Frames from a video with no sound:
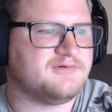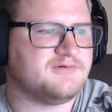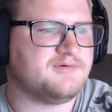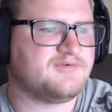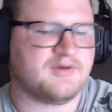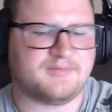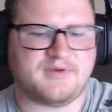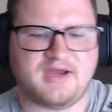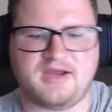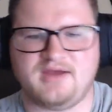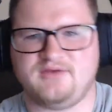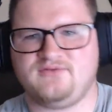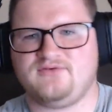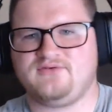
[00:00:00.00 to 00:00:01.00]
What's up,
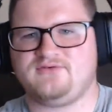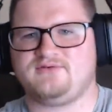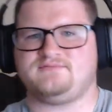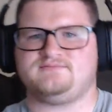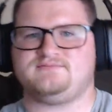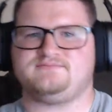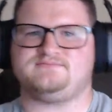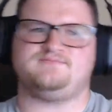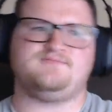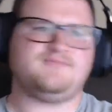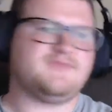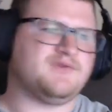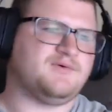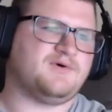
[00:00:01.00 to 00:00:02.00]
guys?
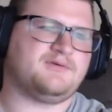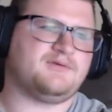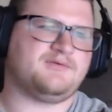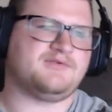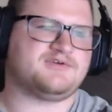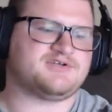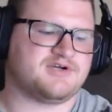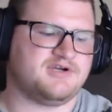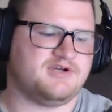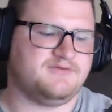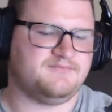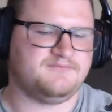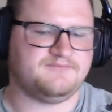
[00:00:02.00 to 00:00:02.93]
Welcome to the stream.